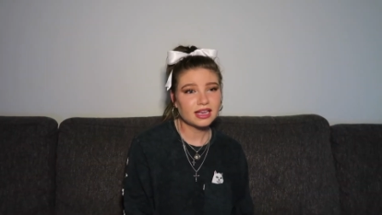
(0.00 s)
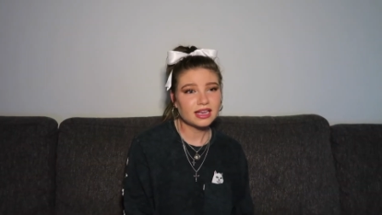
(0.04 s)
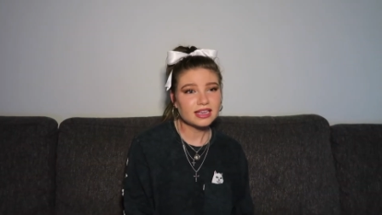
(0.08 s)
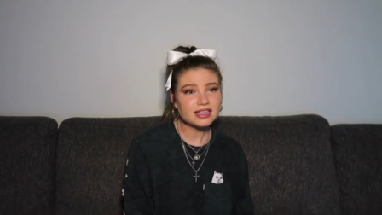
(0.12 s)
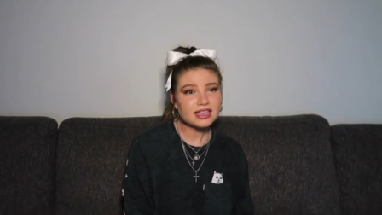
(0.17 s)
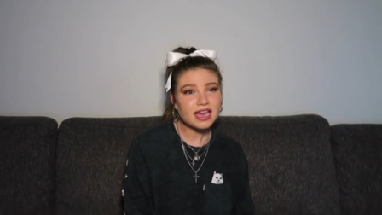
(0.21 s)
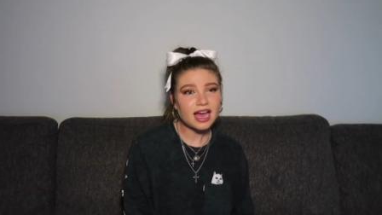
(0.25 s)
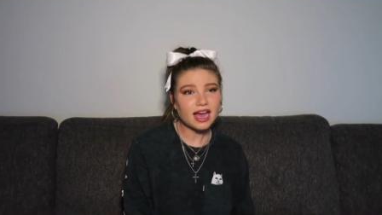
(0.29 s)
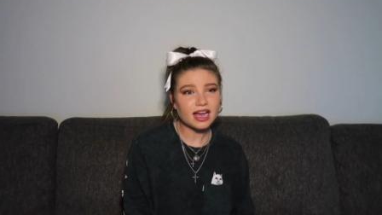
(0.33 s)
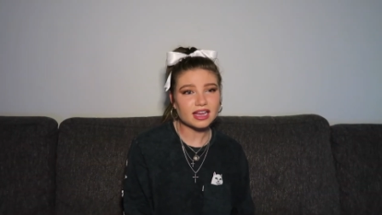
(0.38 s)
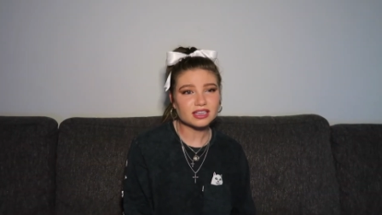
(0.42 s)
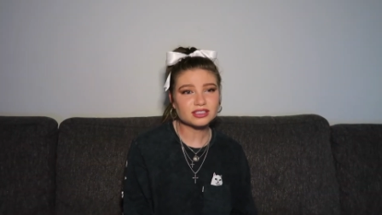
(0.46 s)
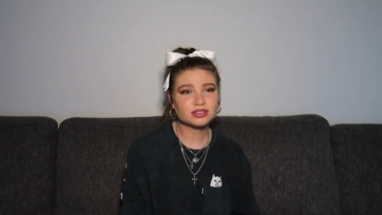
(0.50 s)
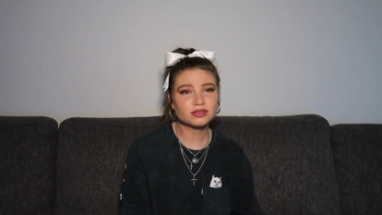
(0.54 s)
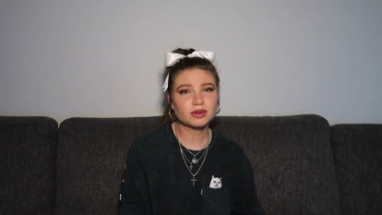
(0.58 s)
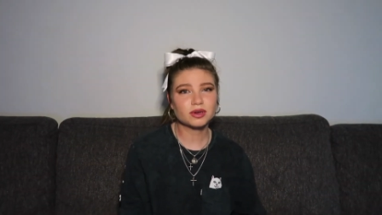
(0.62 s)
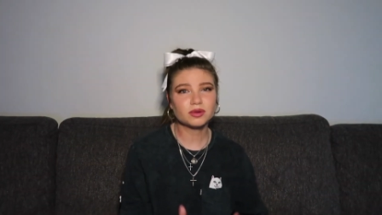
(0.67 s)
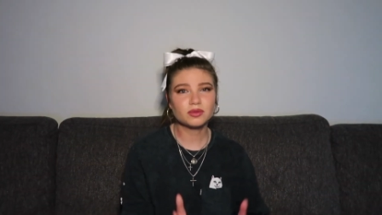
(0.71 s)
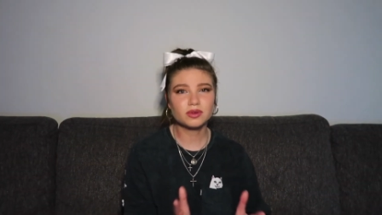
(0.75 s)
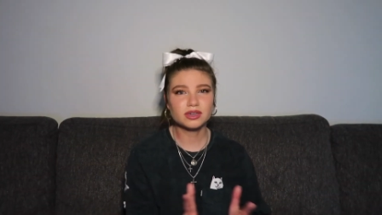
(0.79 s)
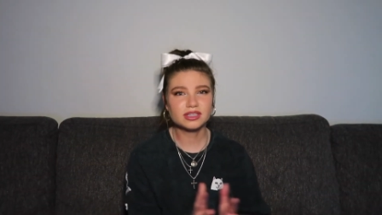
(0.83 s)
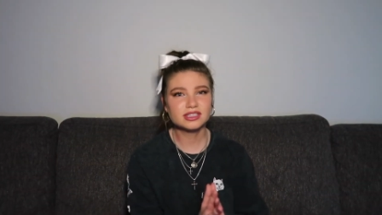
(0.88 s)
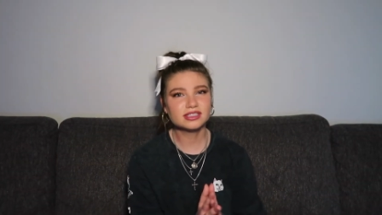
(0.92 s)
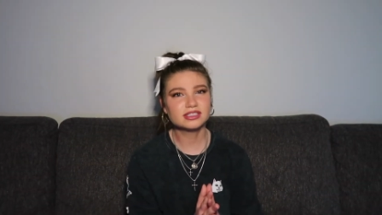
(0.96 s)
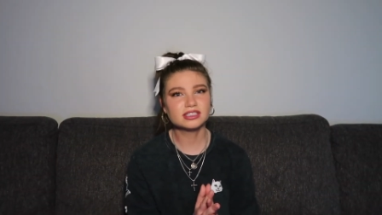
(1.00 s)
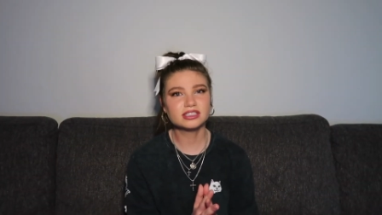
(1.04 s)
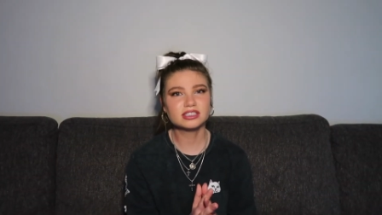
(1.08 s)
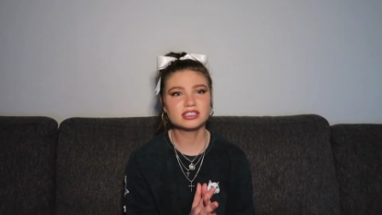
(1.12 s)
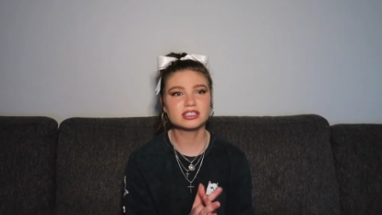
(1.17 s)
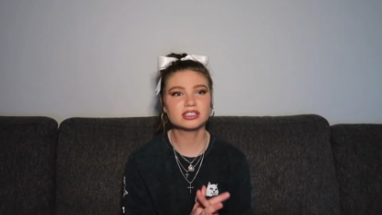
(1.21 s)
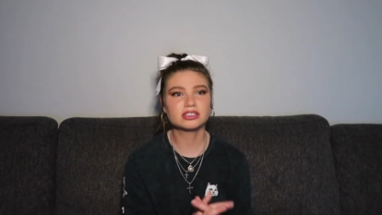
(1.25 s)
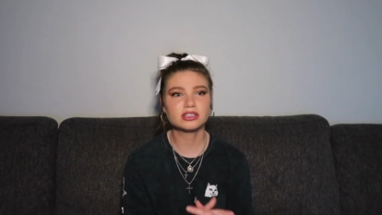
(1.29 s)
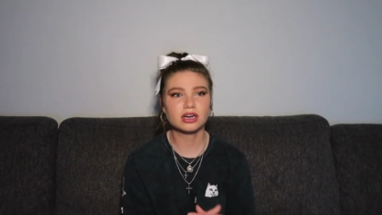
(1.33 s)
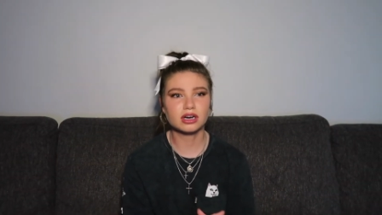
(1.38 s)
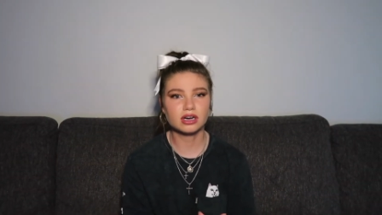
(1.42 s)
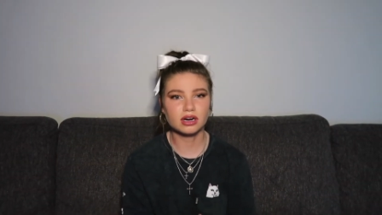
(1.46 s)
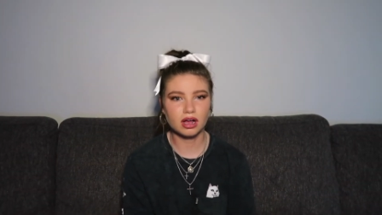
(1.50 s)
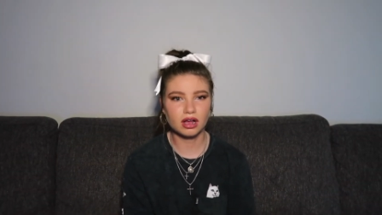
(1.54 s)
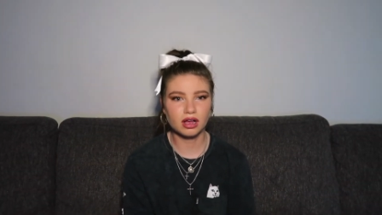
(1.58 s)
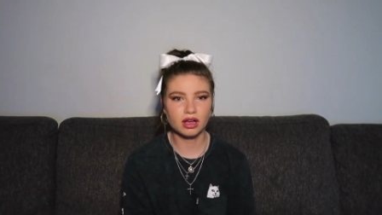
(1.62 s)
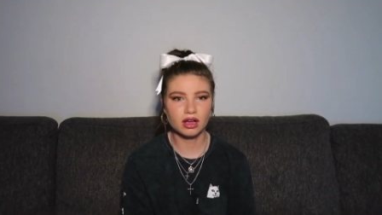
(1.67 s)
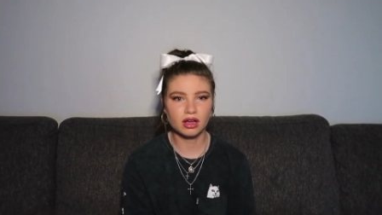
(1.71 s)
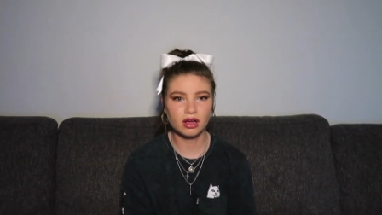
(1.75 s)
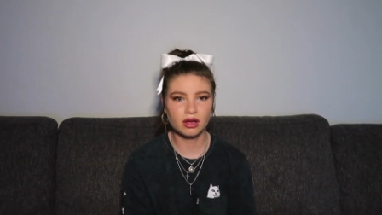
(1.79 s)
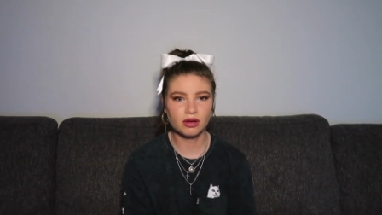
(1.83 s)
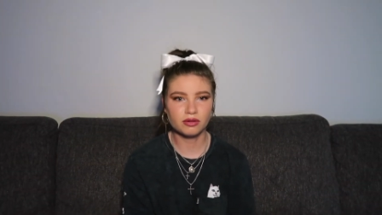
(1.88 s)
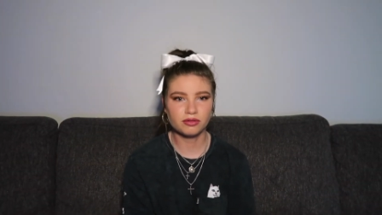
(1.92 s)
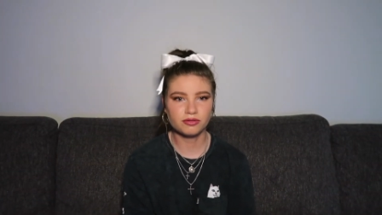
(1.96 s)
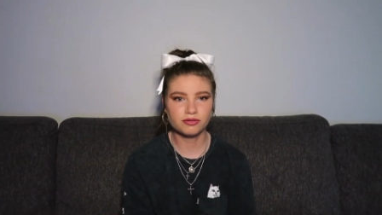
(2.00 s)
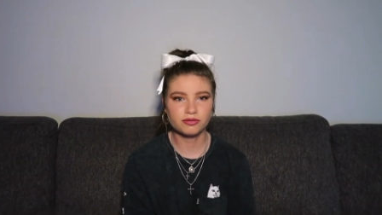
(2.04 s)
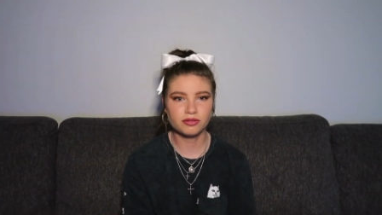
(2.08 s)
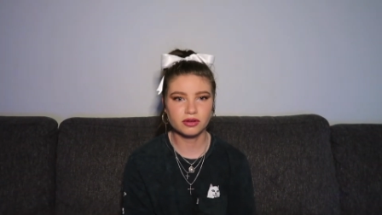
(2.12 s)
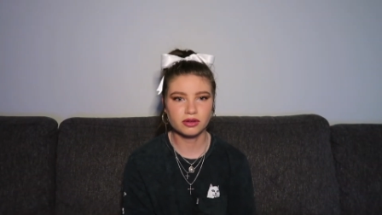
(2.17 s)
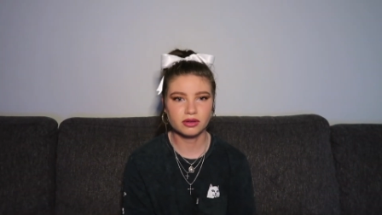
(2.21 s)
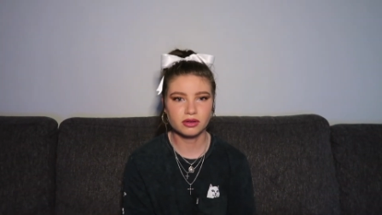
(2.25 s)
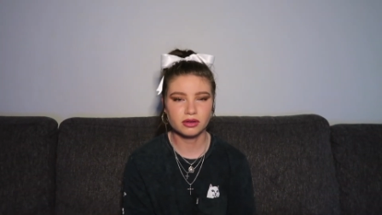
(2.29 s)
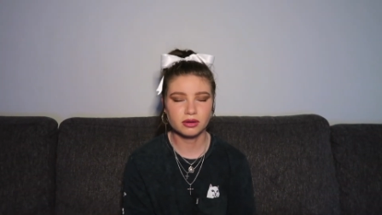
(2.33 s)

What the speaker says: Yeah, so I wanted to start off